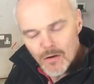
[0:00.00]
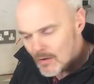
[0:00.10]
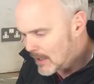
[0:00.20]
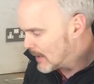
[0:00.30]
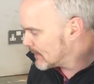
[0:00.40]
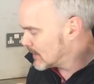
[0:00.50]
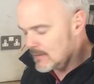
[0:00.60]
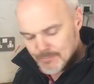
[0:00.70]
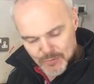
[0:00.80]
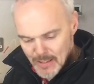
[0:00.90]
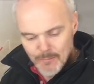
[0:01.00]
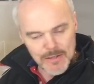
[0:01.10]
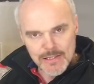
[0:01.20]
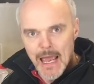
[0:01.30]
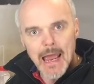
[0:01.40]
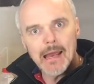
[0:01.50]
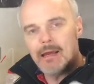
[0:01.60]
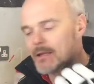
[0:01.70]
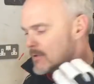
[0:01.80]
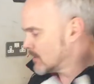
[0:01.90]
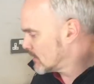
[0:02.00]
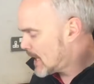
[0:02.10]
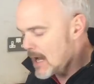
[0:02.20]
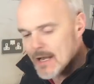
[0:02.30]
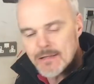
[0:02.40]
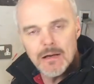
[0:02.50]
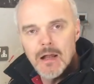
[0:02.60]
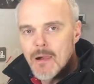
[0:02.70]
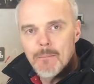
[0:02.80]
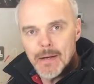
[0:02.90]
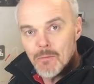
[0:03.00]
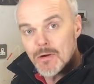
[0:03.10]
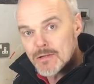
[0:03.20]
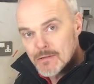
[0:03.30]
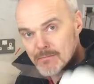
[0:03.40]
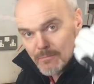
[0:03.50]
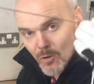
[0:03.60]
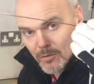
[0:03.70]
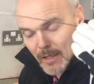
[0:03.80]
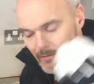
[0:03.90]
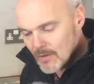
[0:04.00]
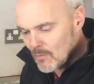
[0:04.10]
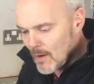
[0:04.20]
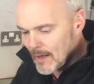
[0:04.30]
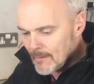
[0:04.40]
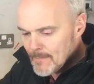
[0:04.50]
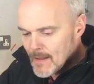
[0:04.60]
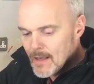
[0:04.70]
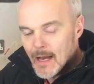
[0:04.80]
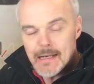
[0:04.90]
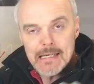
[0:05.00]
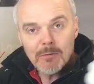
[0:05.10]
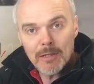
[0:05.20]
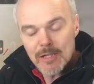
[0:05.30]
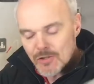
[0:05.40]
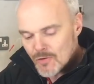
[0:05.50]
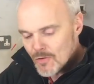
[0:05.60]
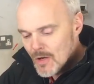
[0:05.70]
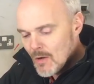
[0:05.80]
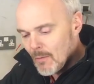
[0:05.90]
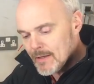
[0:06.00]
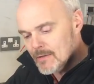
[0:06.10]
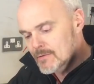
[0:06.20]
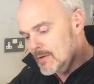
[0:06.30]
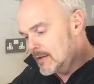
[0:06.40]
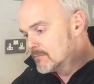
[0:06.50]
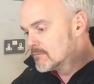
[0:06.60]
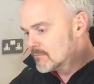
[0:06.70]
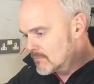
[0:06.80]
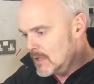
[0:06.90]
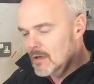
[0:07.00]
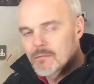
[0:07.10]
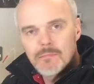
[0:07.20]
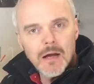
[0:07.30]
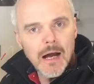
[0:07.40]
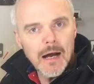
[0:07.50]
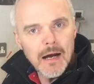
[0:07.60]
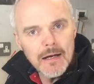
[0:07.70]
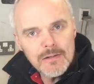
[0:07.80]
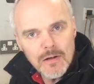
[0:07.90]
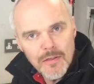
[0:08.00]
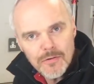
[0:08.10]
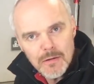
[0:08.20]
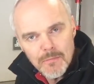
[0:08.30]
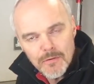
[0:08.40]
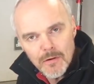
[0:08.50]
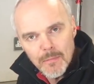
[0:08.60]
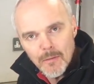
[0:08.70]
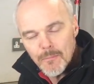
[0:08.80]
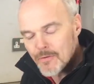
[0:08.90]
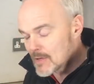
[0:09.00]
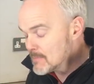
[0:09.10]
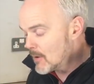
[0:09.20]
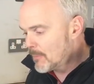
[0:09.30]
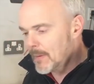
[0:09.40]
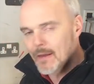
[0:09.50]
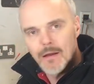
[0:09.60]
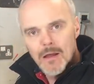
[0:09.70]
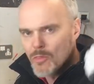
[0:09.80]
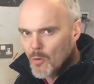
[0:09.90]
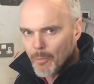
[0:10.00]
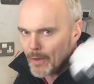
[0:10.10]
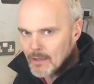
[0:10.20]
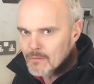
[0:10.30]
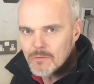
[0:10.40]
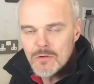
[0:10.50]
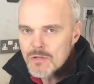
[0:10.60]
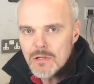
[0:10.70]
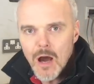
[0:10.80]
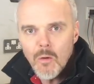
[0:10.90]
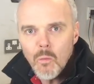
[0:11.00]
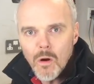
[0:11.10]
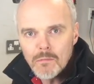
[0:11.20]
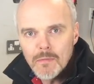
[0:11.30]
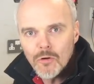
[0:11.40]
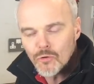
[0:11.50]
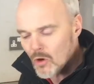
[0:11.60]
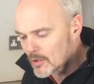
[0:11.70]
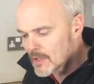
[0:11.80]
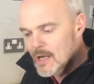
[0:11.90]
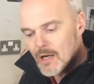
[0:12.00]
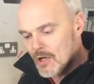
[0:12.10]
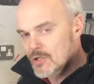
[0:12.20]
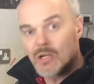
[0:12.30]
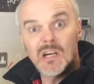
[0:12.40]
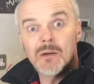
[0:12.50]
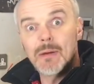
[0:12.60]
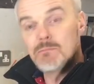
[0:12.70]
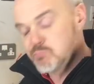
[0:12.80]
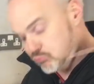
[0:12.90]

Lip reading: or playing with settings or gas, but it wasn't. All down to the wire. And equally so, when you're doing a sort of 3 mil plate, no point in using a 1 mil rod, because you're going to be